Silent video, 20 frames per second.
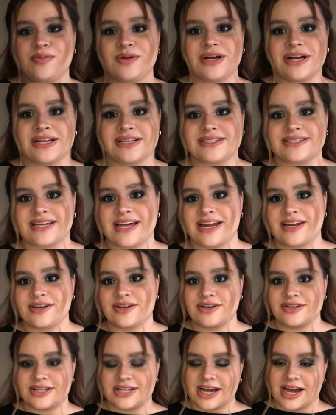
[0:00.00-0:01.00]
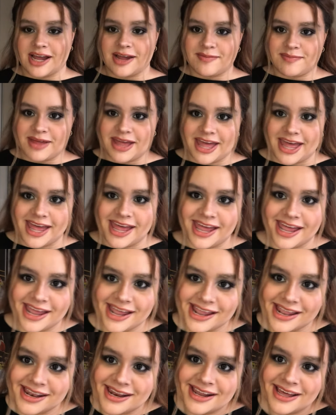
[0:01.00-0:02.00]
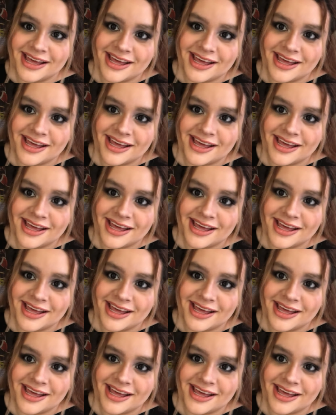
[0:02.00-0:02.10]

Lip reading: you guys had a good time, and